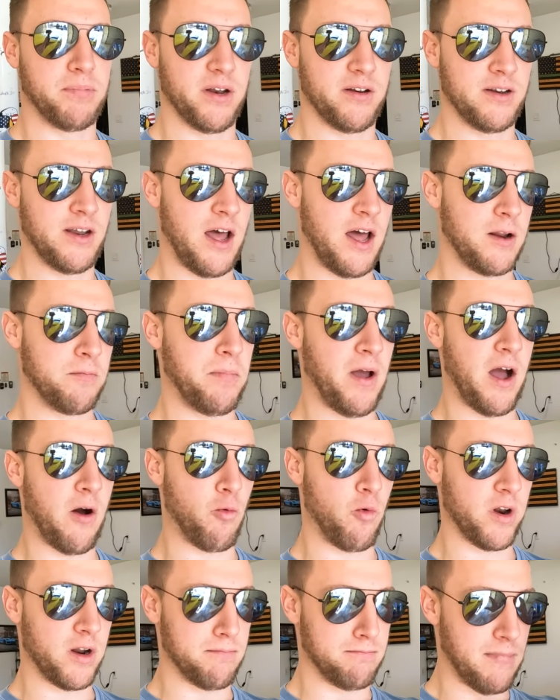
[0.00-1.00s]
but not
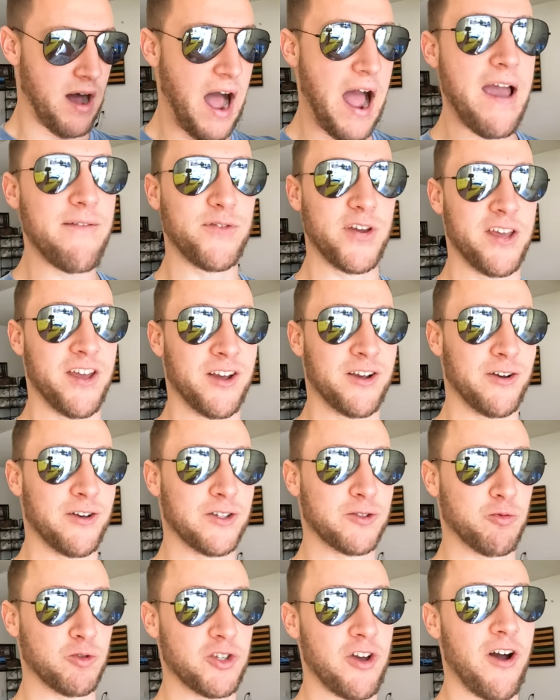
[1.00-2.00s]
about one of my
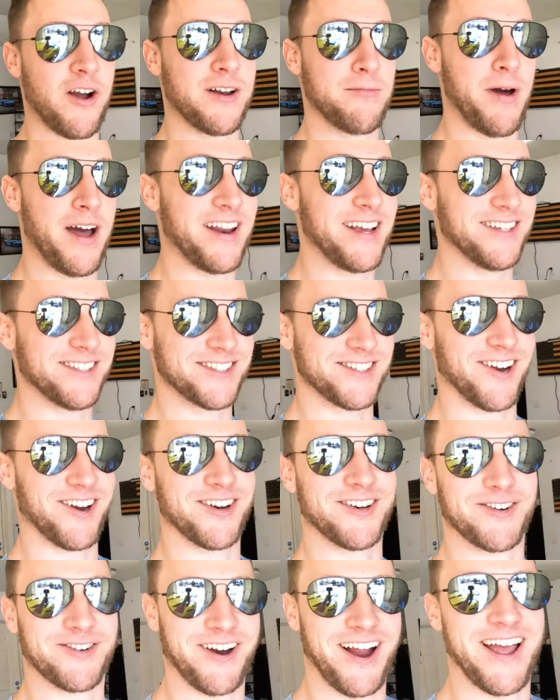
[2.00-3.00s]
vehicles. We're talking about a certain